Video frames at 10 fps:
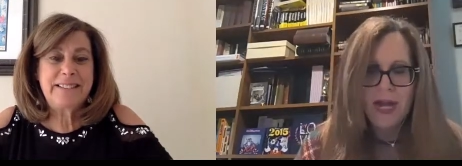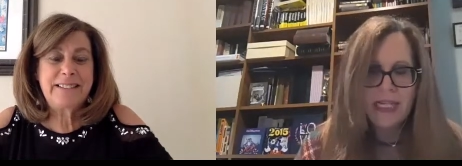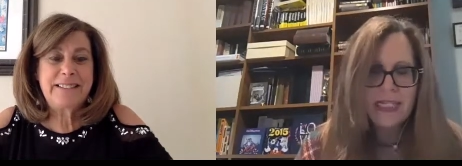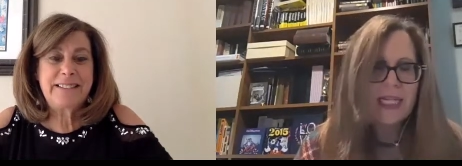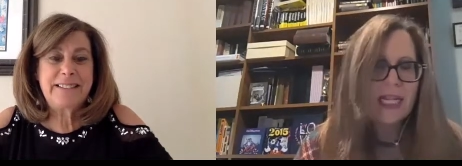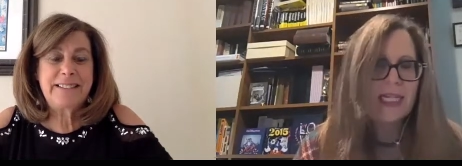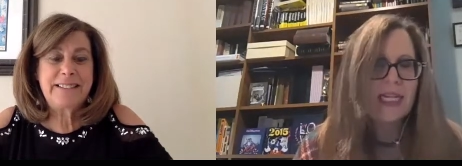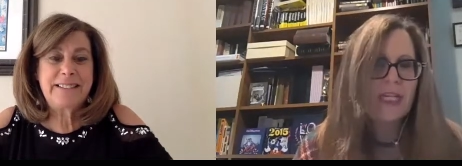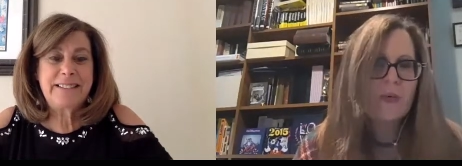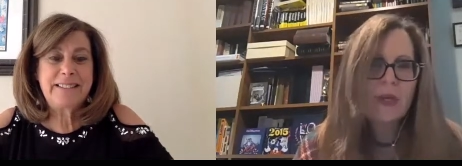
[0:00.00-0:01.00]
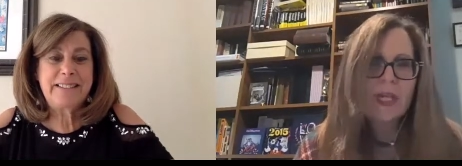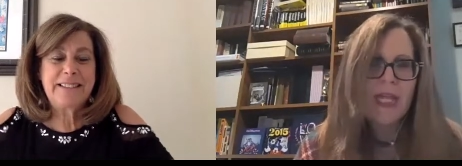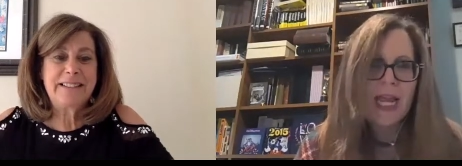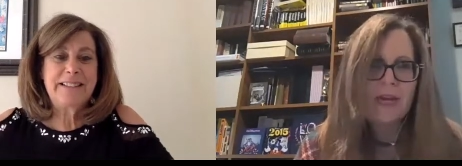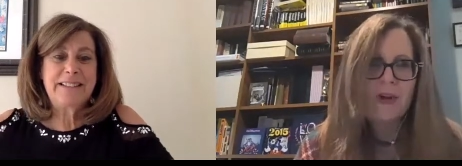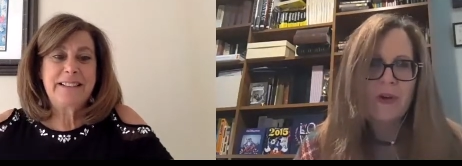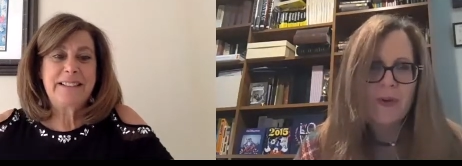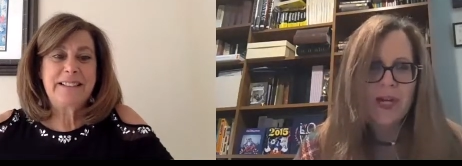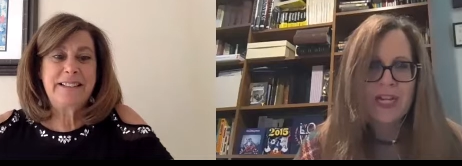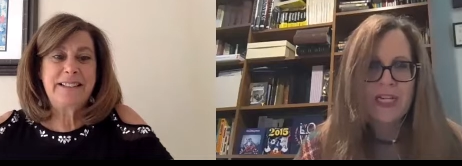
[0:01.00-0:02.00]
Speaker 1: insight that you would like our
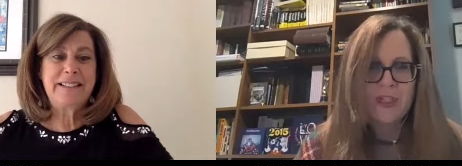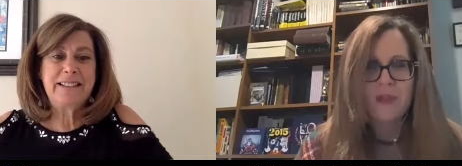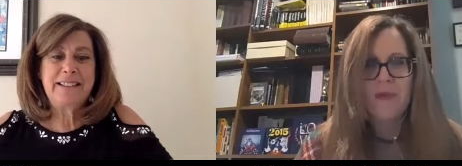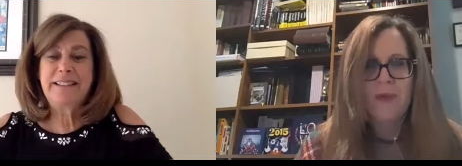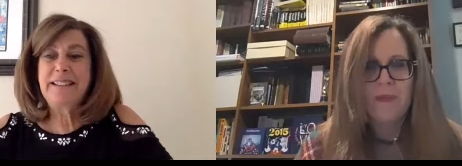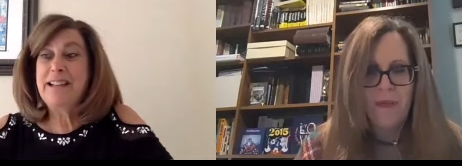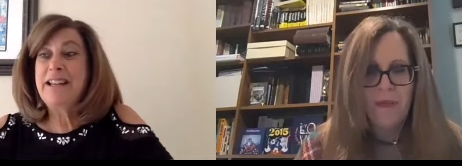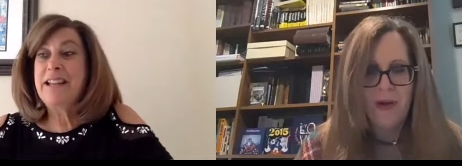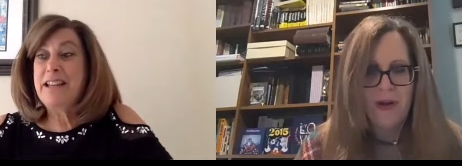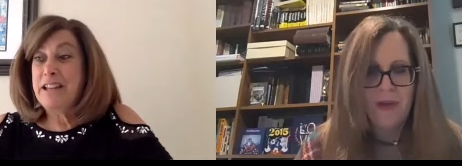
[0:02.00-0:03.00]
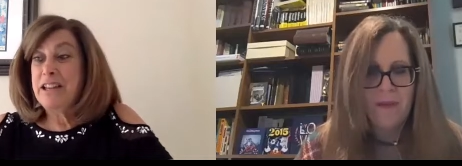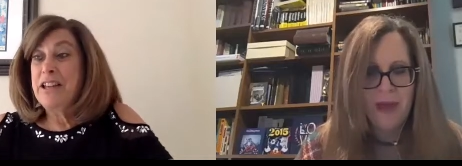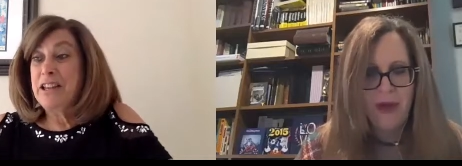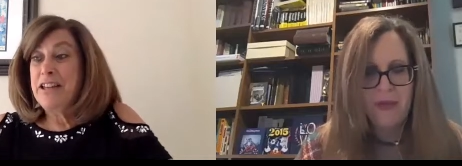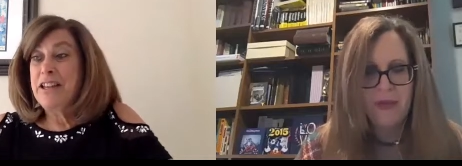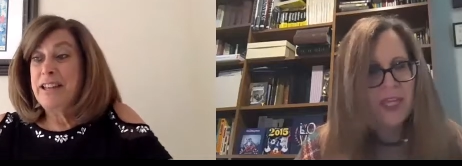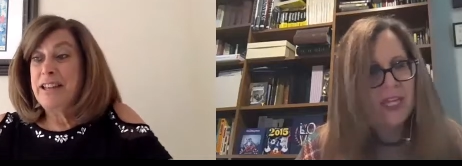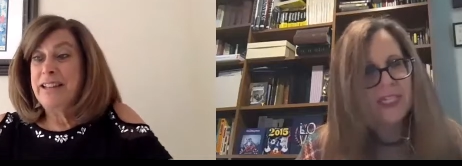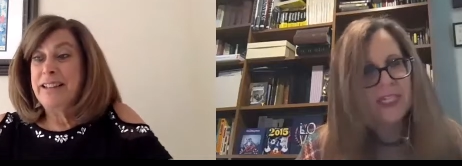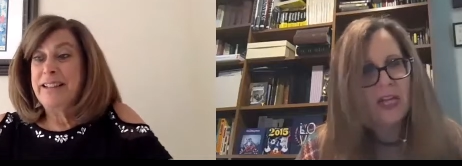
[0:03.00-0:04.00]
audience to remember about this
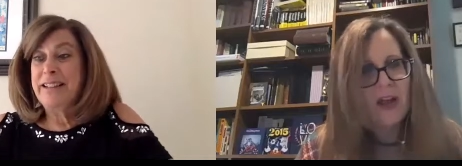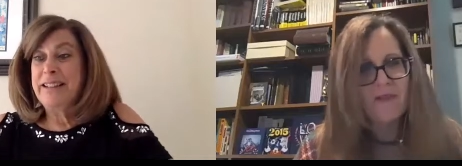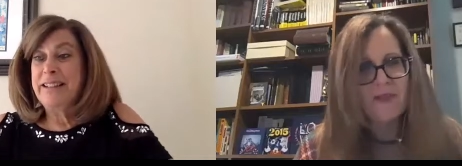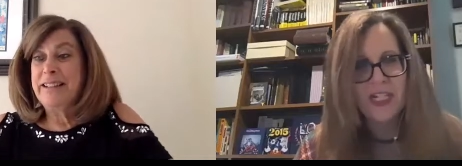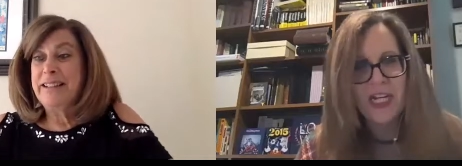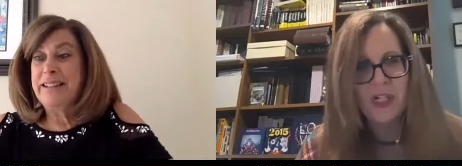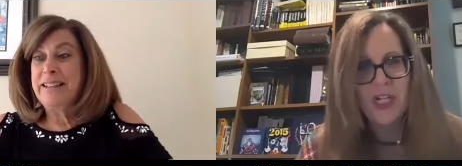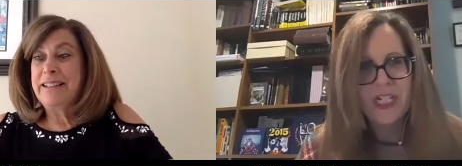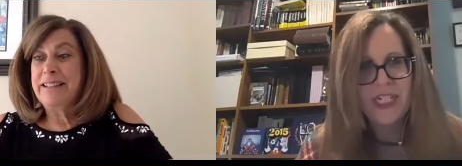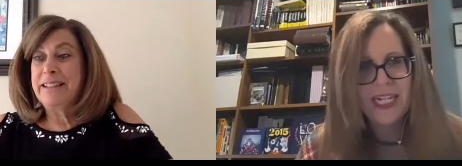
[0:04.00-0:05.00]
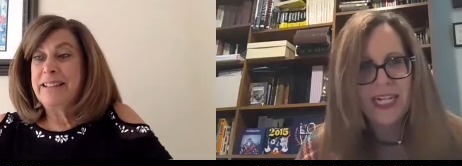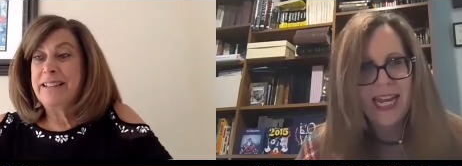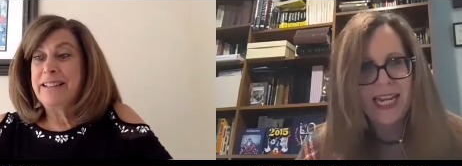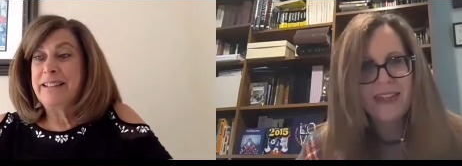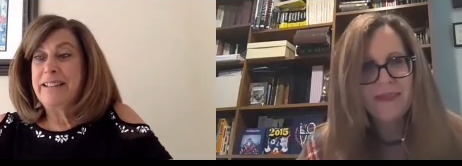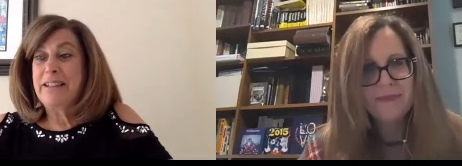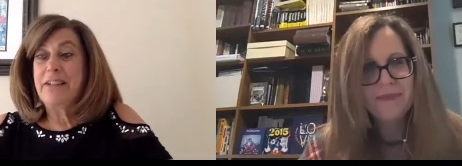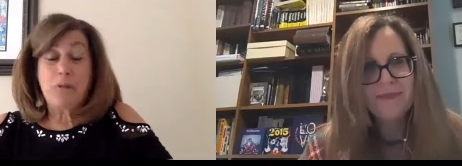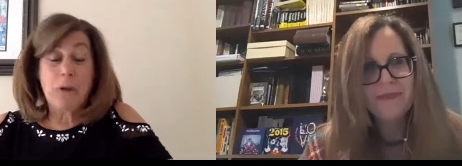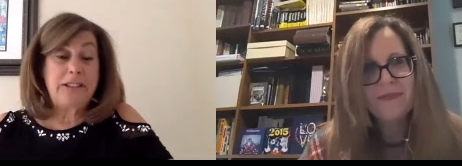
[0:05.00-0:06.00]
conversation today?
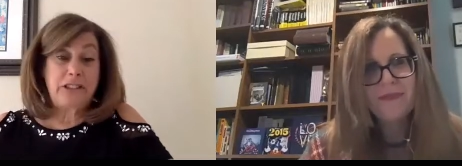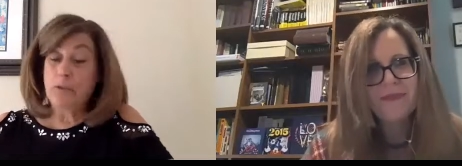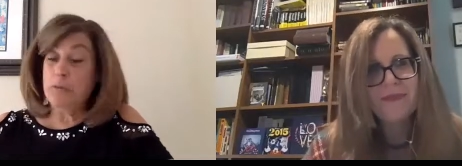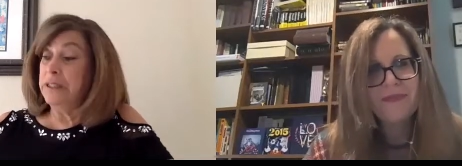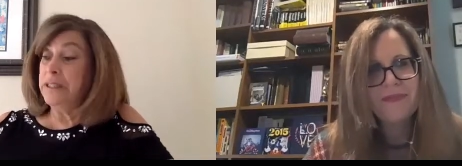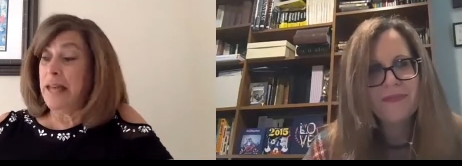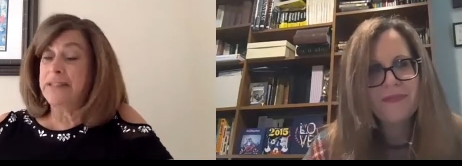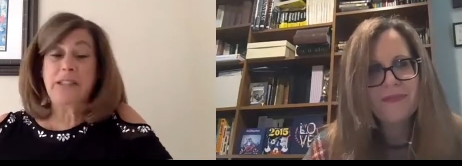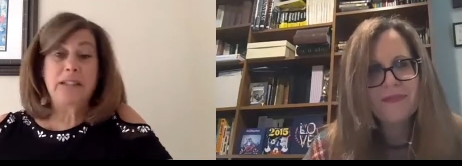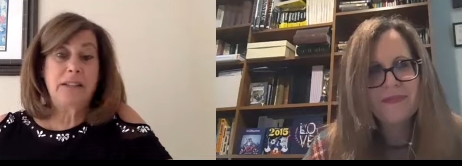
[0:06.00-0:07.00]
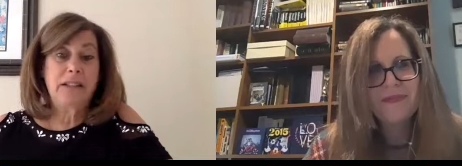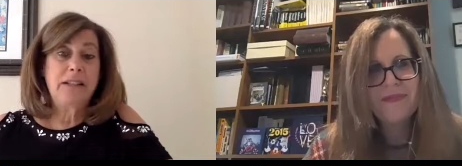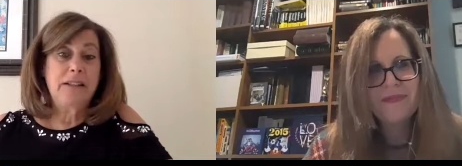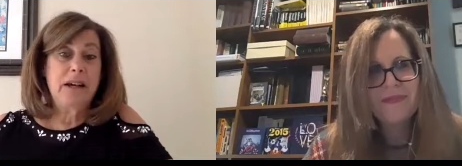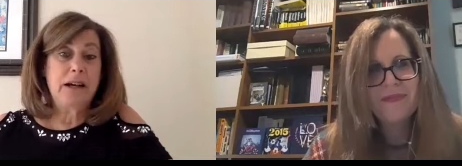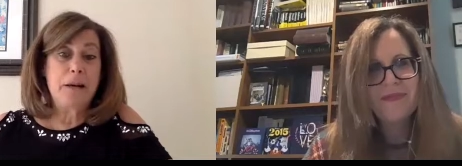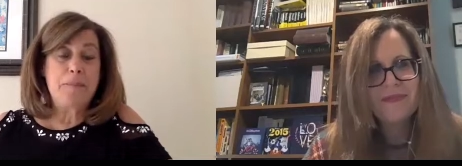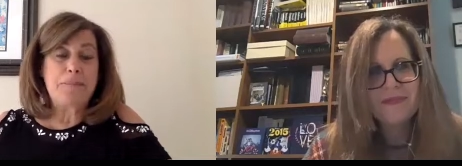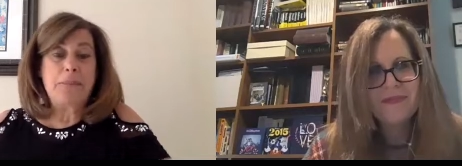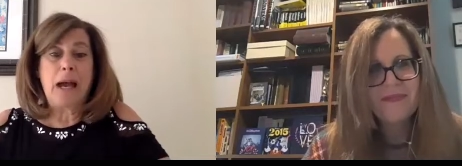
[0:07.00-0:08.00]
Speaker 2: Right. So, really, that's it. Um,
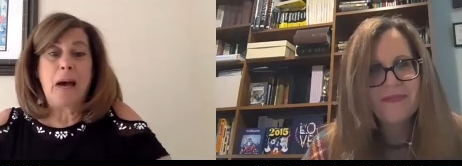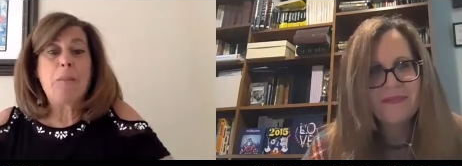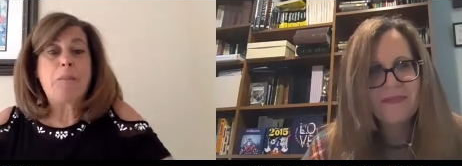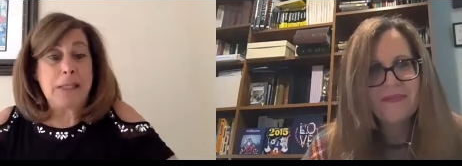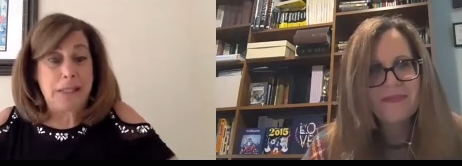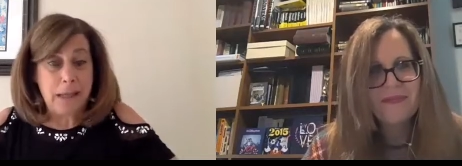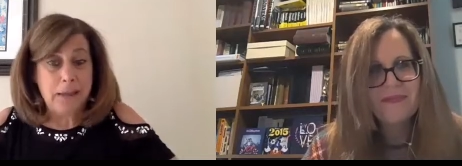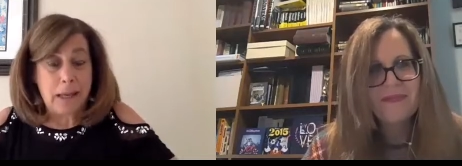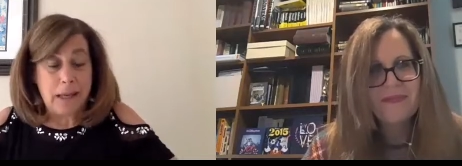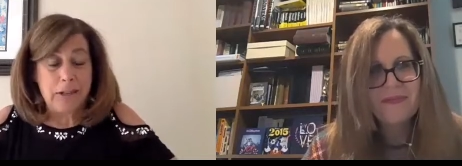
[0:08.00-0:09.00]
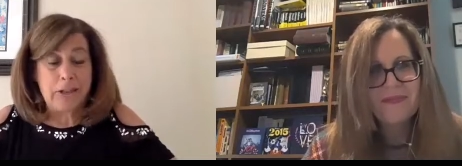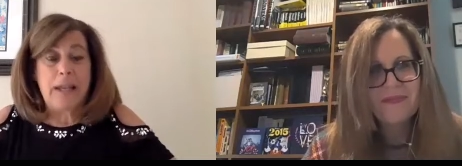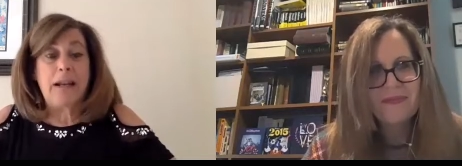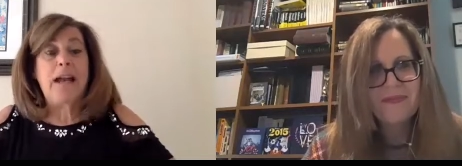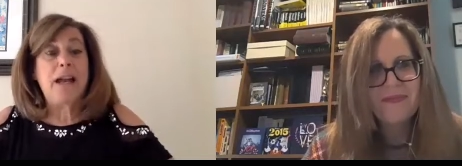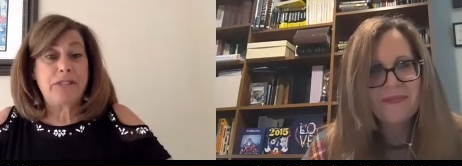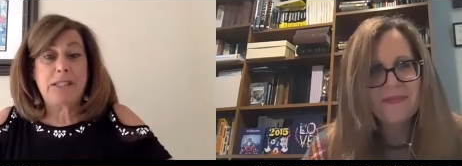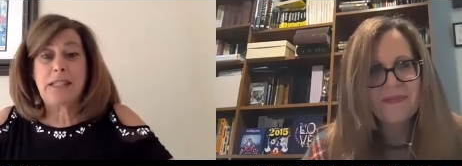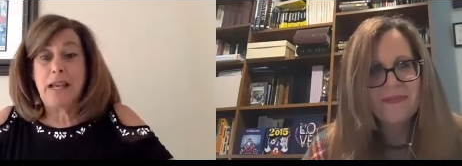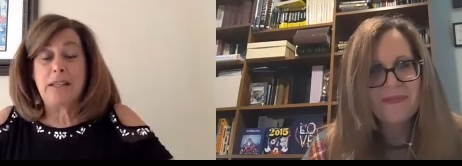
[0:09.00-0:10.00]
I'm a big delegator, and I have to
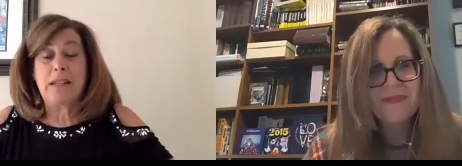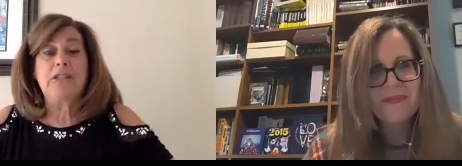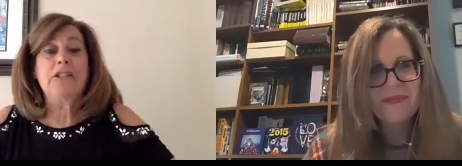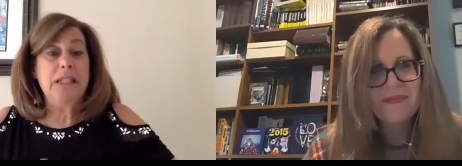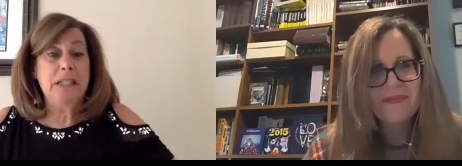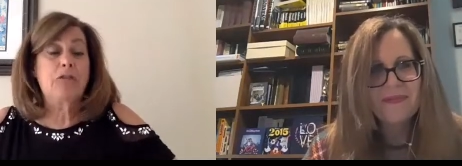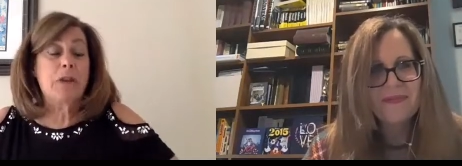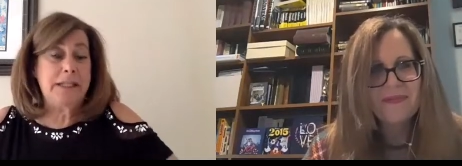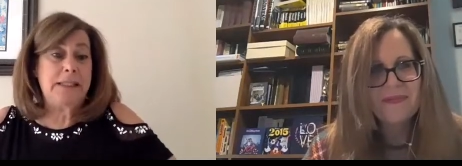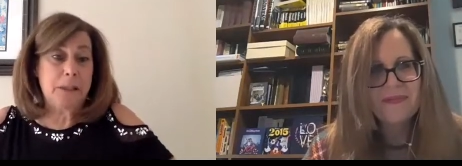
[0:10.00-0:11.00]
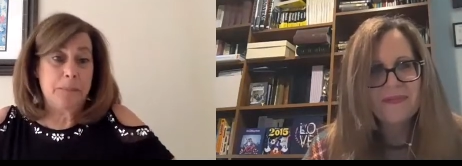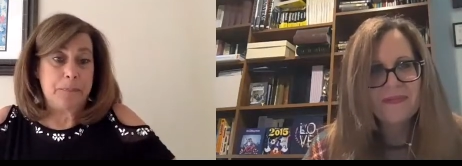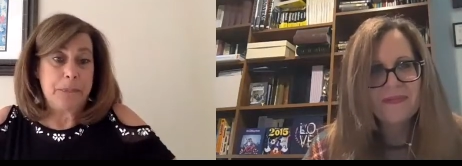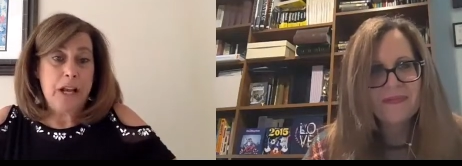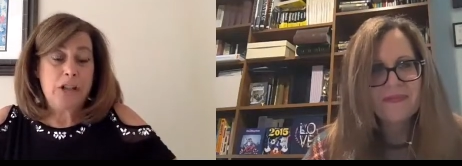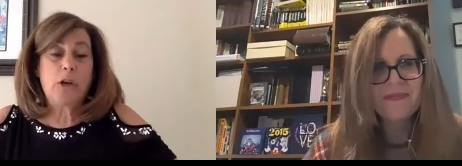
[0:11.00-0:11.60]
say, you need a great team. So,